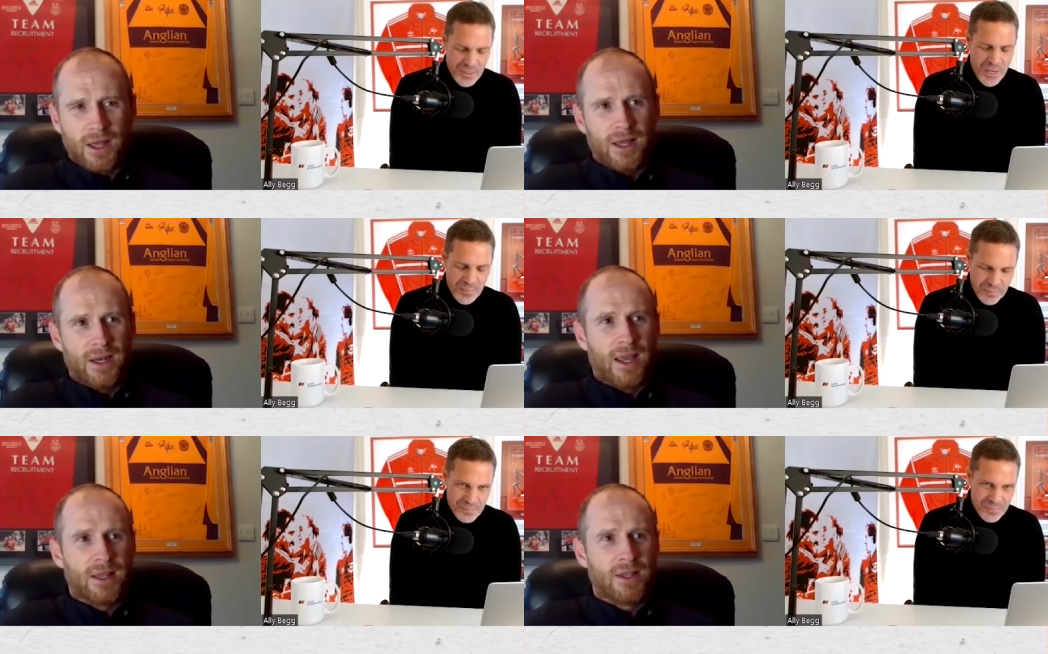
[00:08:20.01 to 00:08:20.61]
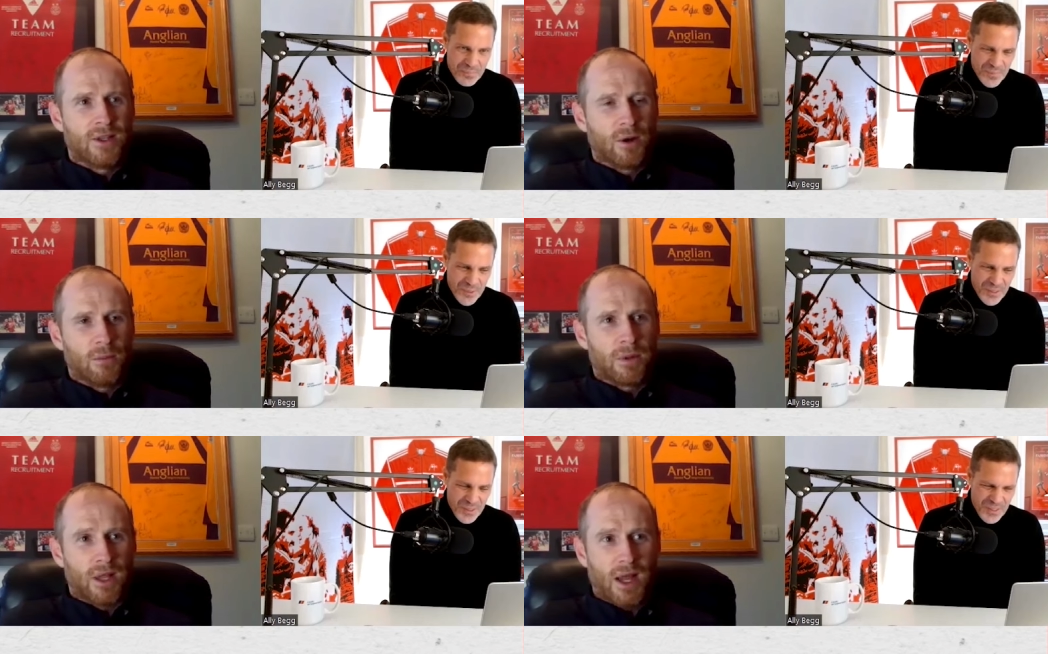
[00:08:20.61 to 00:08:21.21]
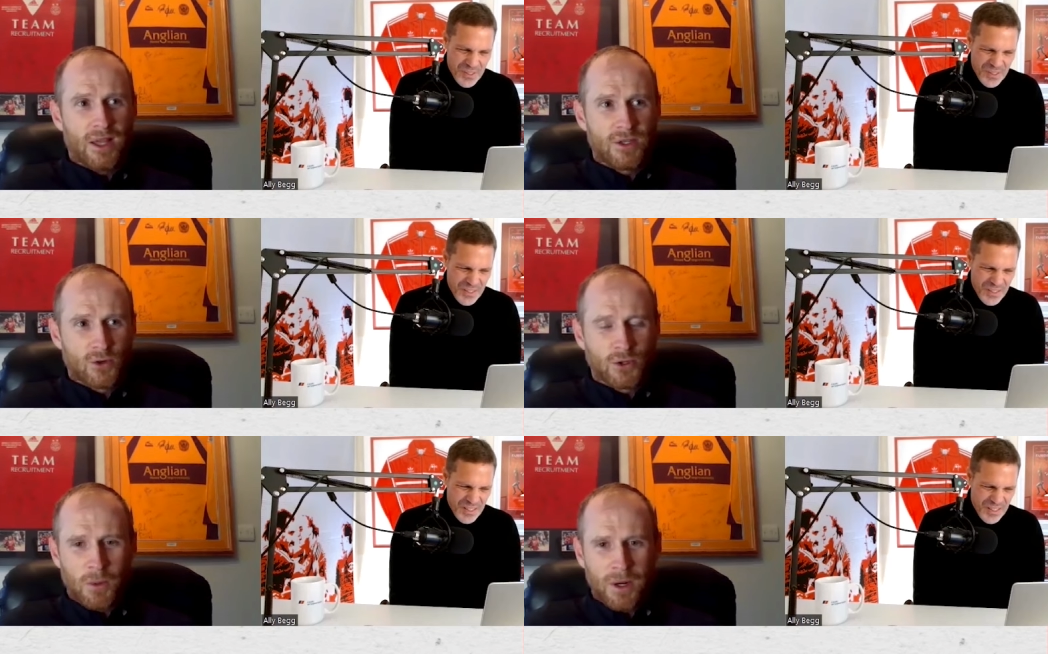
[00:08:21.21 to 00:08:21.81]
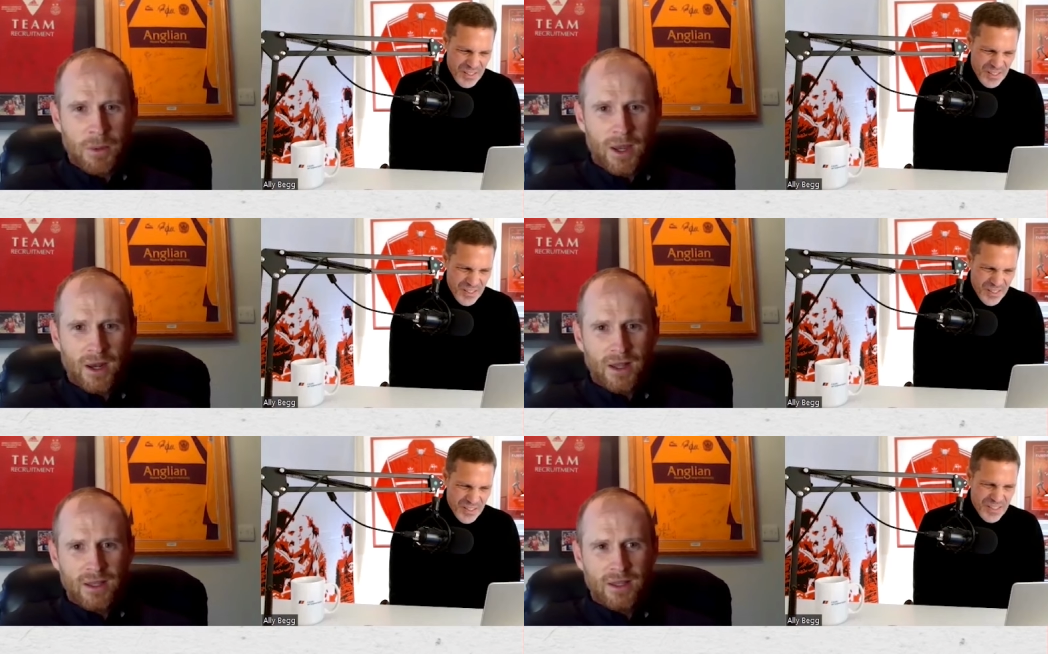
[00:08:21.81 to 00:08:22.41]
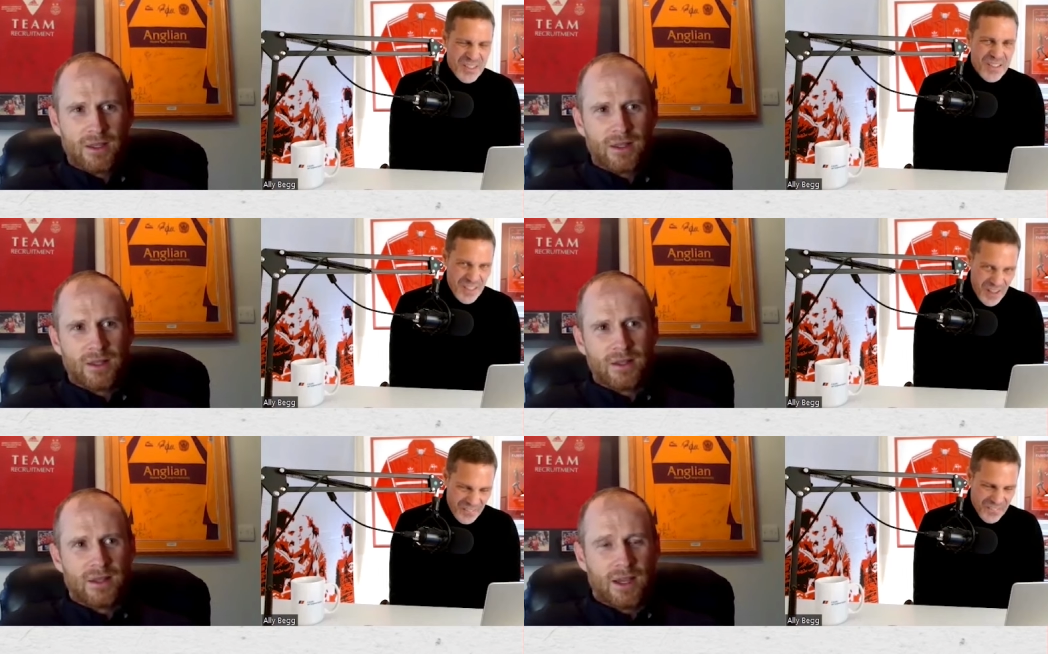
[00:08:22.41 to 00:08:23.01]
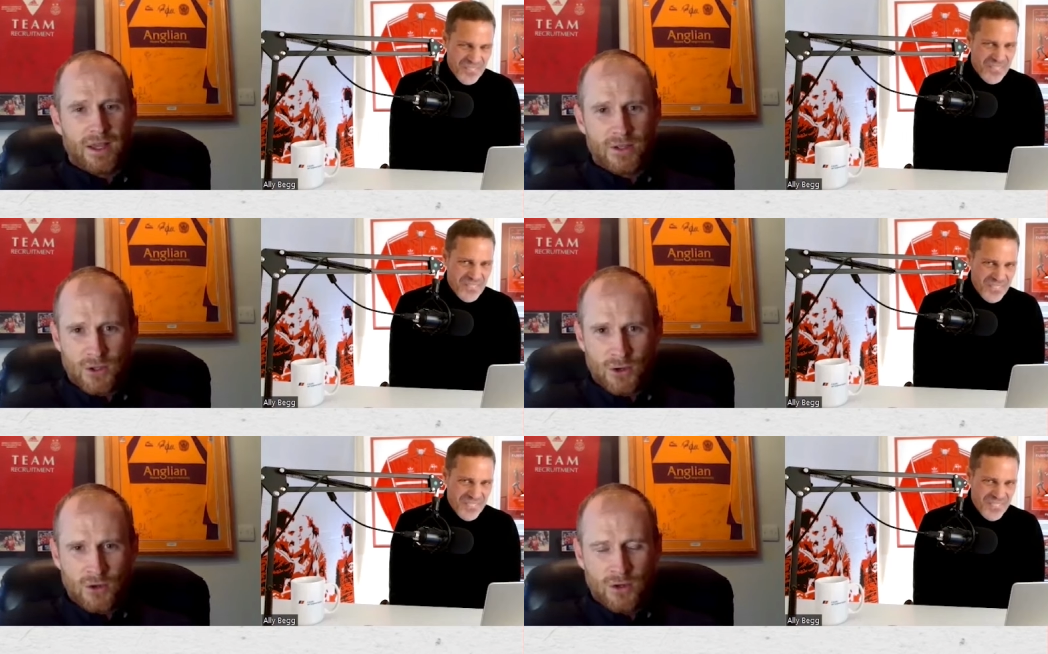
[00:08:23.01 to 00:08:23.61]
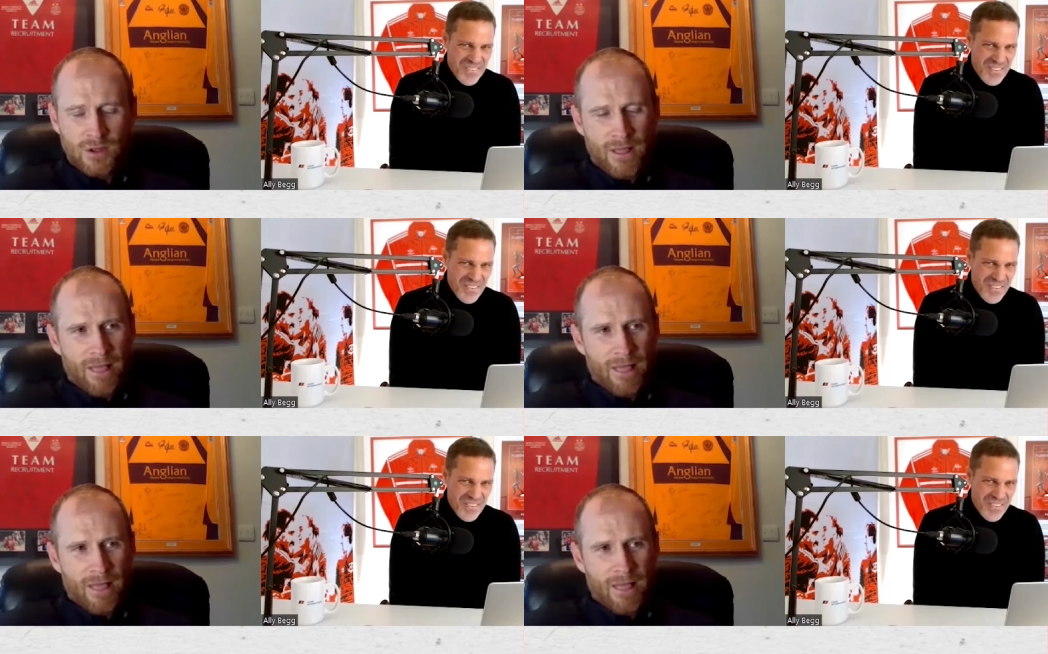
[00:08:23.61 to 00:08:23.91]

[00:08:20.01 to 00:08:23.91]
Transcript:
Speaker 1: and it ended up that I scored the winning penalty. Yeah. To get us through